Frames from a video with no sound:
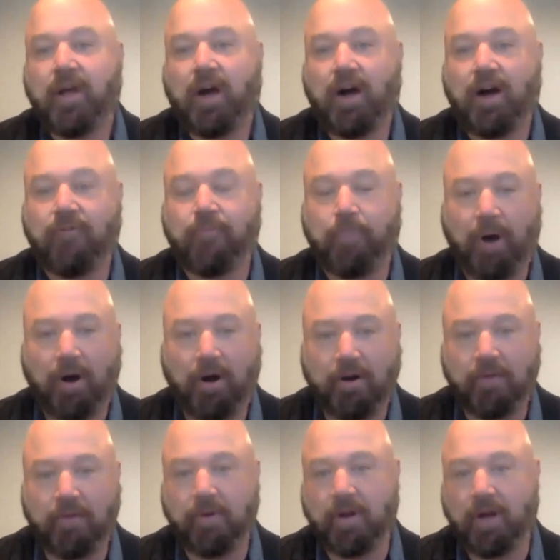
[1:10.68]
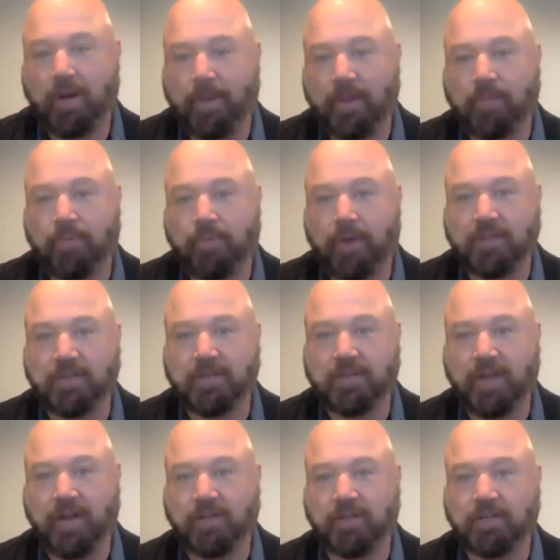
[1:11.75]
of partnering up on the
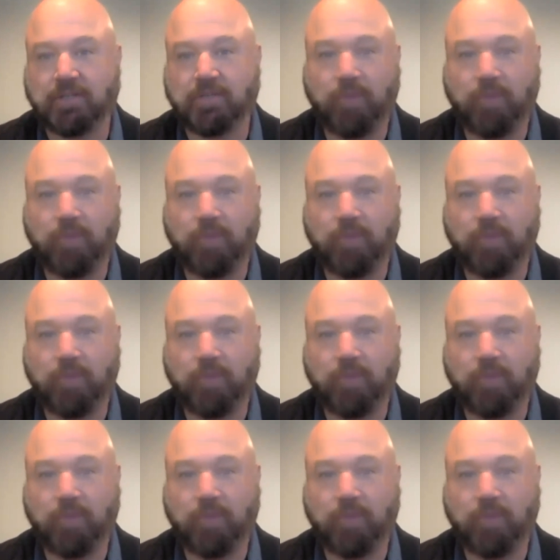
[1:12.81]
presentations.